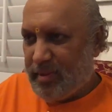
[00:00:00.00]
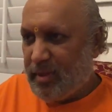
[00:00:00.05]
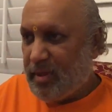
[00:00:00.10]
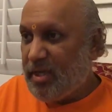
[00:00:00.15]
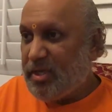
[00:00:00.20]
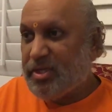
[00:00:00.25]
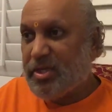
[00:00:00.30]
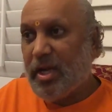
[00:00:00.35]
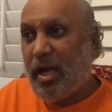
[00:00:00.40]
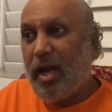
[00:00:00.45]

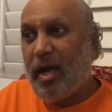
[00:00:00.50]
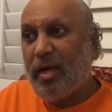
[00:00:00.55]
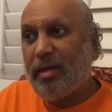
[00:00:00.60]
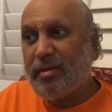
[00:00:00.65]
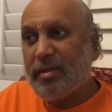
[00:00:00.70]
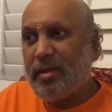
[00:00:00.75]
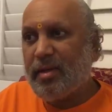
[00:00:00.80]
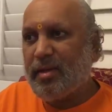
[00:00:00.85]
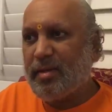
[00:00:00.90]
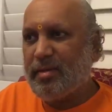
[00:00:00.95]

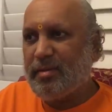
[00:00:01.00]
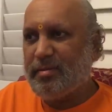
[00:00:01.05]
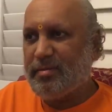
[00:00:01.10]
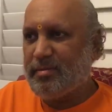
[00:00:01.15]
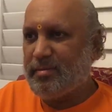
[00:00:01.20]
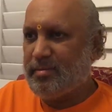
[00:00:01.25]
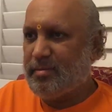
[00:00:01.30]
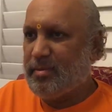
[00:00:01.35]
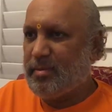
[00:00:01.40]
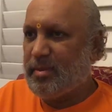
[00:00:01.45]
Nishada,
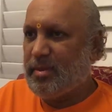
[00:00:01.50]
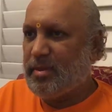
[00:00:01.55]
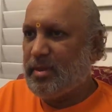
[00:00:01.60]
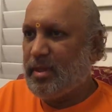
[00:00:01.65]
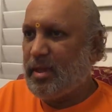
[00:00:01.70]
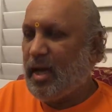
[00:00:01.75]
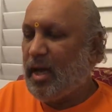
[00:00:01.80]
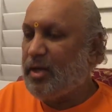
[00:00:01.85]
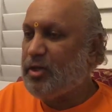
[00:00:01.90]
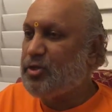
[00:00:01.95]

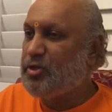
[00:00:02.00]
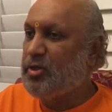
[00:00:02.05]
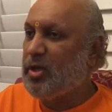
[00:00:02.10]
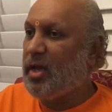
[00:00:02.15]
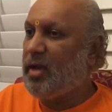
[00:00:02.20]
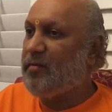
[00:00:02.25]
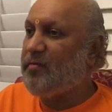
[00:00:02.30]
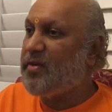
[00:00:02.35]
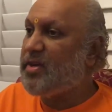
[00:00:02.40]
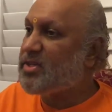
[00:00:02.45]

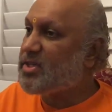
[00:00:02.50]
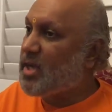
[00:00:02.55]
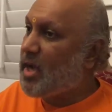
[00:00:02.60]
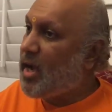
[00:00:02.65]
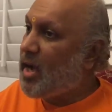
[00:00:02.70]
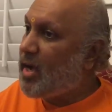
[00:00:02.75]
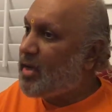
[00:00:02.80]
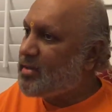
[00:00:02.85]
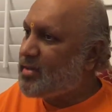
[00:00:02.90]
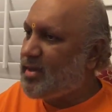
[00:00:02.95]
Arjuna,
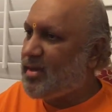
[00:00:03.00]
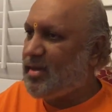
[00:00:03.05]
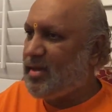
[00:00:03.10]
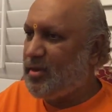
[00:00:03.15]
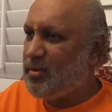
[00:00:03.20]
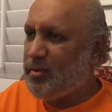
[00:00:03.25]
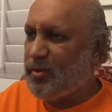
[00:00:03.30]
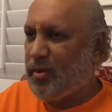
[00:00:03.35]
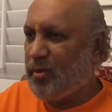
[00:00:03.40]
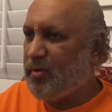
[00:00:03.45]
Vishada,
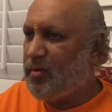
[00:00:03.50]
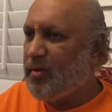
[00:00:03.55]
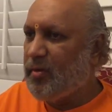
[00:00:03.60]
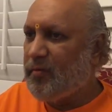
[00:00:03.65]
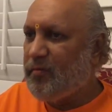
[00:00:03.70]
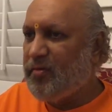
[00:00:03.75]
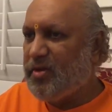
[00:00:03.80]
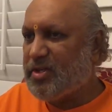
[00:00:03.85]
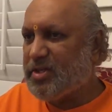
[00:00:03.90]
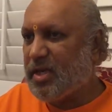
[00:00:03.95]
you know.
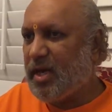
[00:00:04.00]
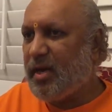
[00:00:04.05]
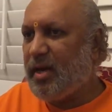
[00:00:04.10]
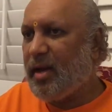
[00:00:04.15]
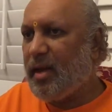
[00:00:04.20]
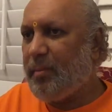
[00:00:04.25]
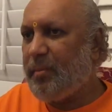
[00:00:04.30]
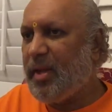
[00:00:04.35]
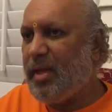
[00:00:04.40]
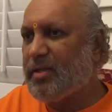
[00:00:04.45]

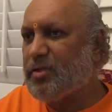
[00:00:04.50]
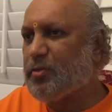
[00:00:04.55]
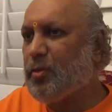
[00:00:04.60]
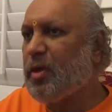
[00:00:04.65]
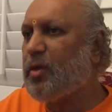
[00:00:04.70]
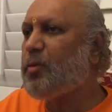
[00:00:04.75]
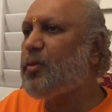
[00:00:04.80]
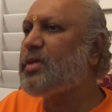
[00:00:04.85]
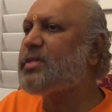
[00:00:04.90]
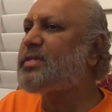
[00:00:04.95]
Vishanna means
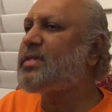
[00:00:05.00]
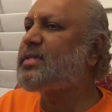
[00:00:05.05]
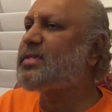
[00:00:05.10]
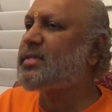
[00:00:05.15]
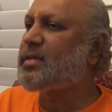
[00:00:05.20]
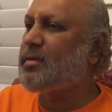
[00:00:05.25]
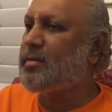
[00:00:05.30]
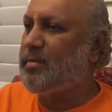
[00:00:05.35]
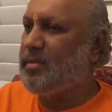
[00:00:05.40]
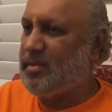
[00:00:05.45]
one who was
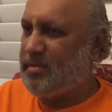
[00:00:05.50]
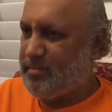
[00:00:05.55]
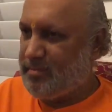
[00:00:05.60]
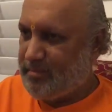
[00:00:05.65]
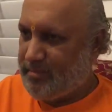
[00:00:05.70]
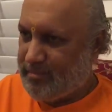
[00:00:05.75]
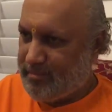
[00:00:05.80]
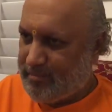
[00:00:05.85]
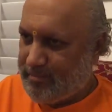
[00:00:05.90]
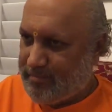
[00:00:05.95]
disturbed.
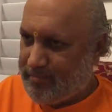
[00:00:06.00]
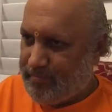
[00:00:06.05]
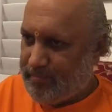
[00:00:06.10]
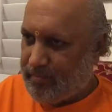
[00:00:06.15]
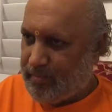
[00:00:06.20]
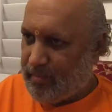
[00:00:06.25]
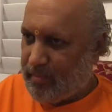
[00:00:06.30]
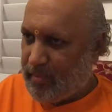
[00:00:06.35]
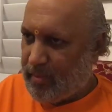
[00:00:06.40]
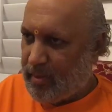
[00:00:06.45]

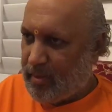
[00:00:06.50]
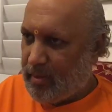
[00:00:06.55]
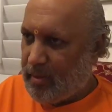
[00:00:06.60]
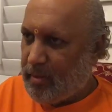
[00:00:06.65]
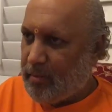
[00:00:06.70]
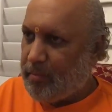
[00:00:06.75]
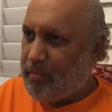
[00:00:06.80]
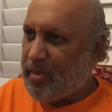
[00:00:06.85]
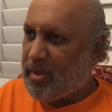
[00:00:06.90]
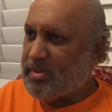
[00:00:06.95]

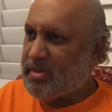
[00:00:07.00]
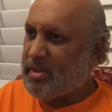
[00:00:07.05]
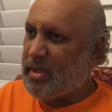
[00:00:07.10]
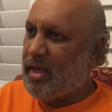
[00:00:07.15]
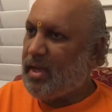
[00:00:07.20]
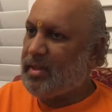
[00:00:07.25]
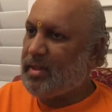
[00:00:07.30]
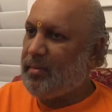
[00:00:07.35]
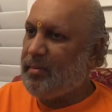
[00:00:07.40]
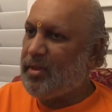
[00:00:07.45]

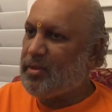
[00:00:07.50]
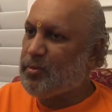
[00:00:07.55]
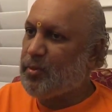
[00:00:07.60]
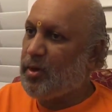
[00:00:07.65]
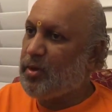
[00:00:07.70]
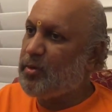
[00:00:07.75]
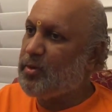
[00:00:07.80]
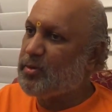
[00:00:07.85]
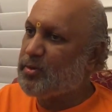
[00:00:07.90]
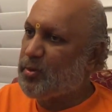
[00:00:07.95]
Prasada means
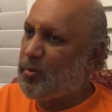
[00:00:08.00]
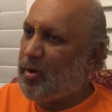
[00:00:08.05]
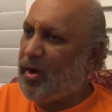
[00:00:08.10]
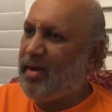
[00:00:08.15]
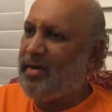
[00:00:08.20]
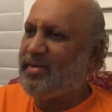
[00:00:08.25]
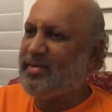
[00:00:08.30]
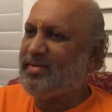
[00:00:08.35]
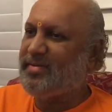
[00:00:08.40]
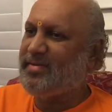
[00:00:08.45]
one who is
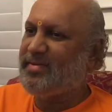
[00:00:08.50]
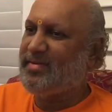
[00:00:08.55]
quiet.